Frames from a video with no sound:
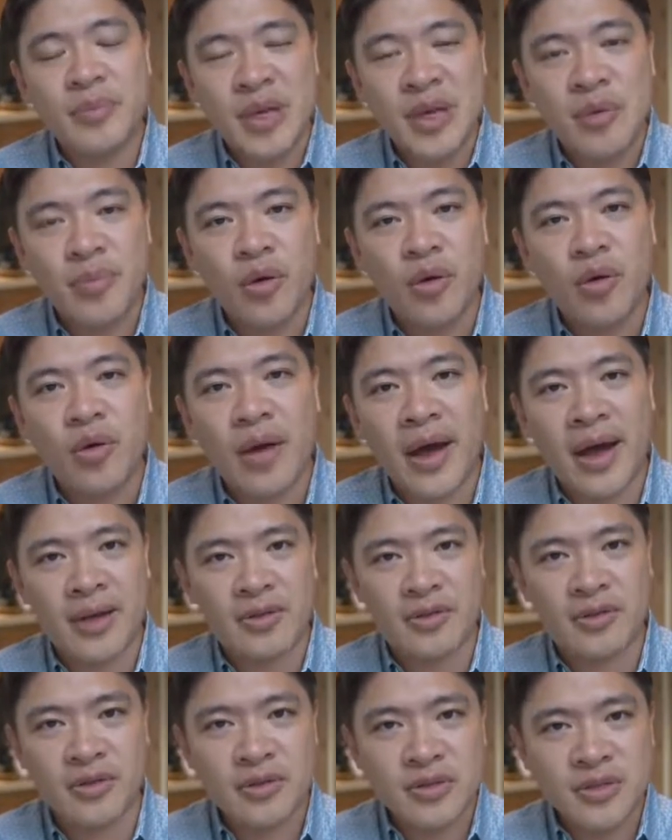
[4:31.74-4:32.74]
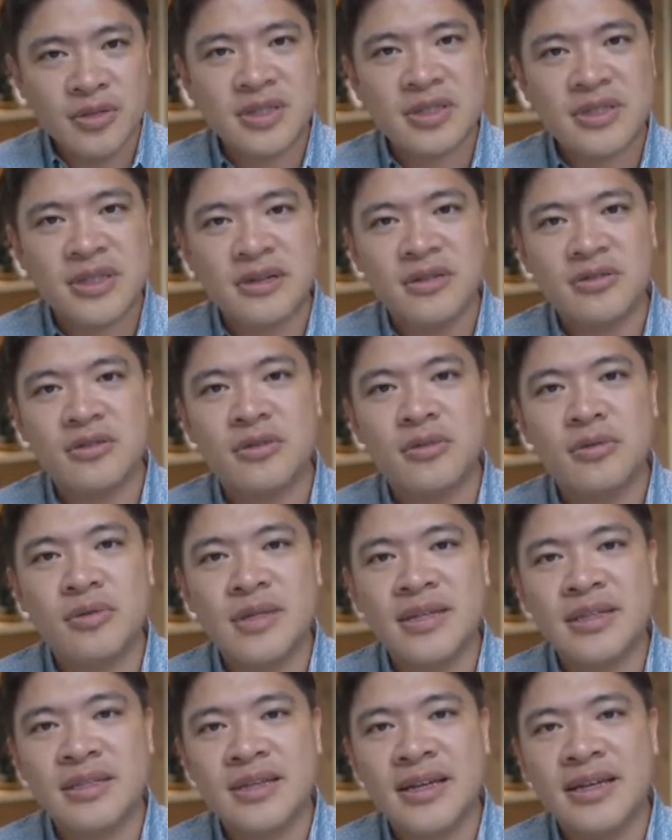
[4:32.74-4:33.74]
people and users there to
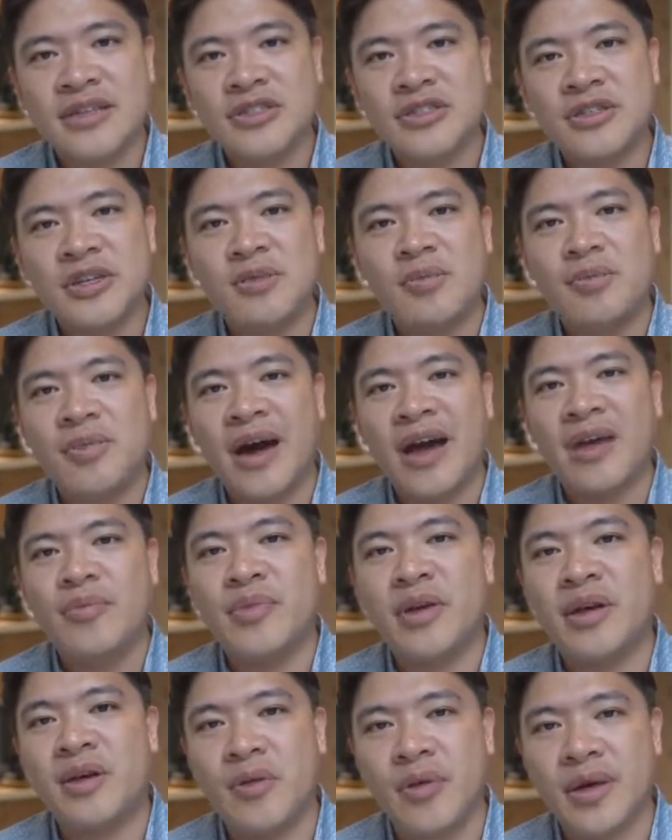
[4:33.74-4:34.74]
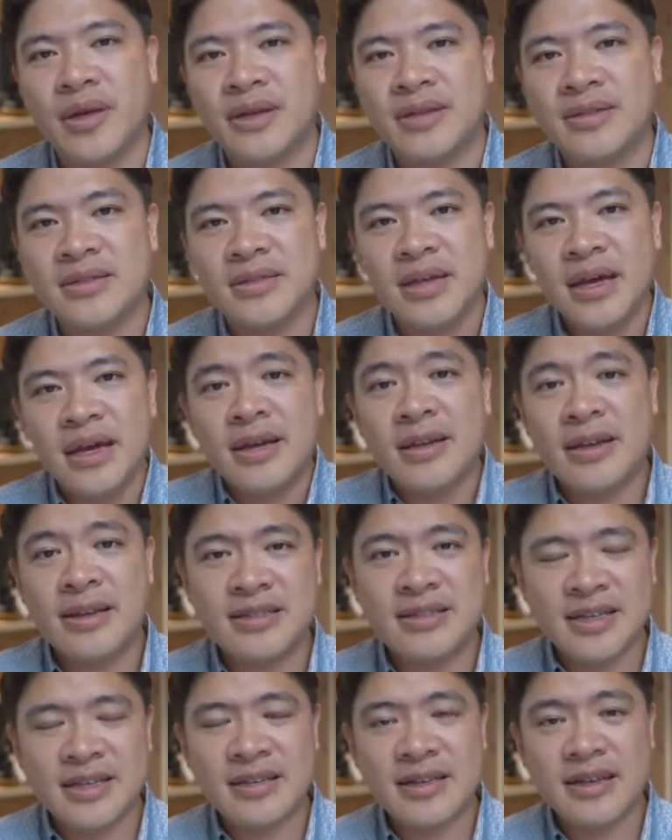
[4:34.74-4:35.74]
essentially buy Bitcoin. It's
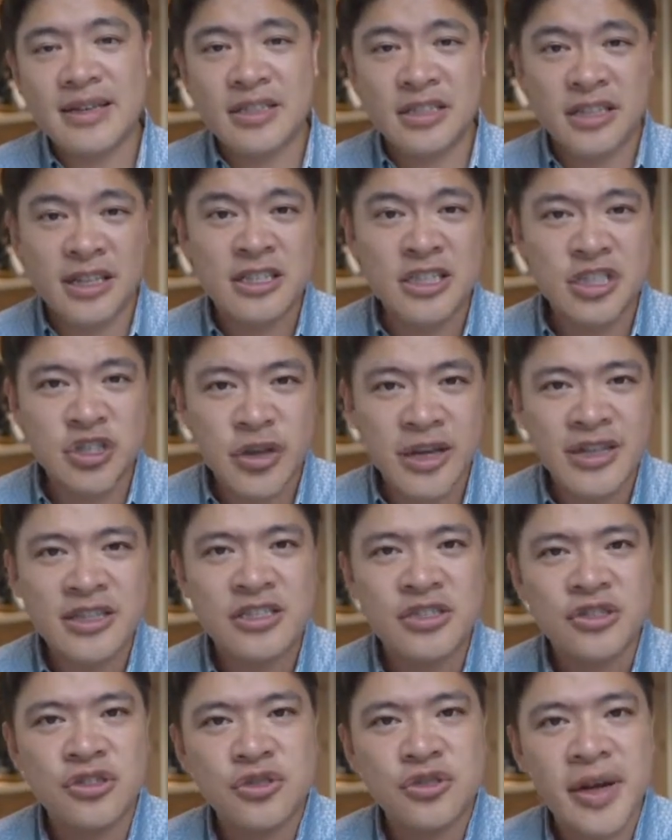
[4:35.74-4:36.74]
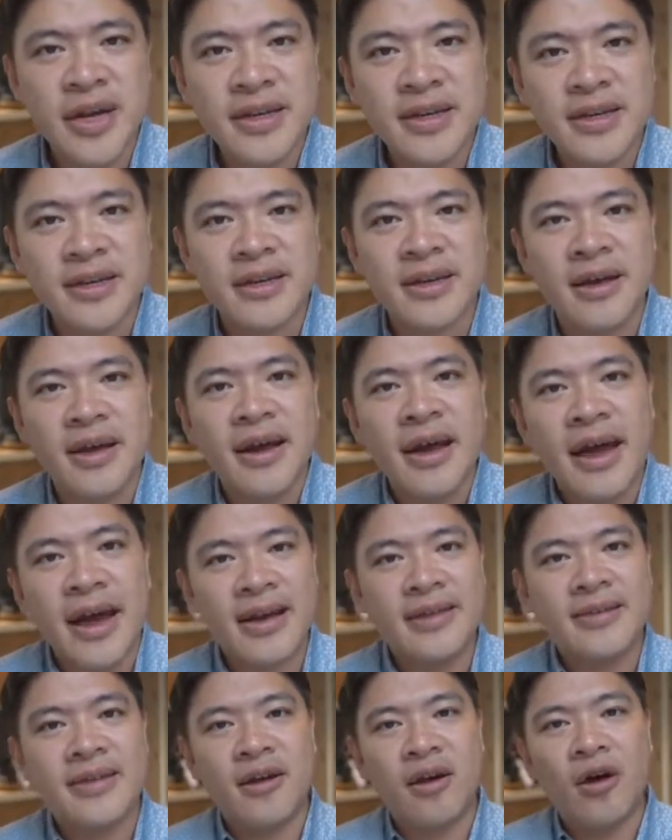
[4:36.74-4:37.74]
exchange traded
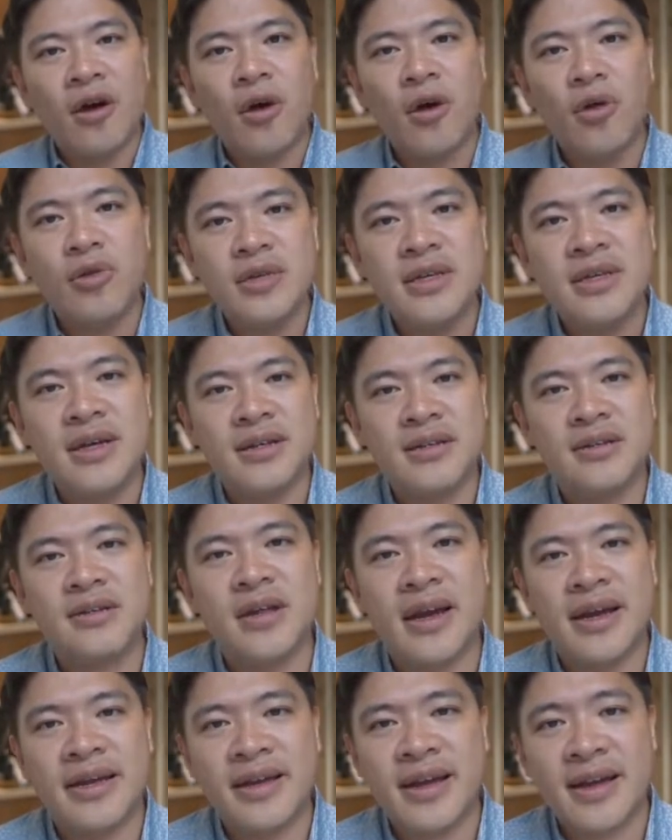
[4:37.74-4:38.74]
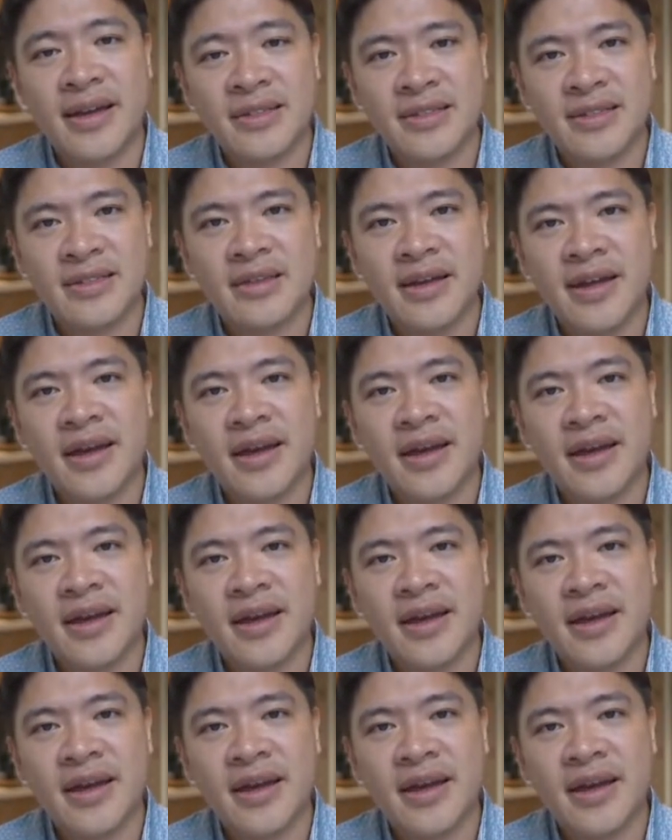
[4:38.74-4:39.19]
and they hold the underlying asset.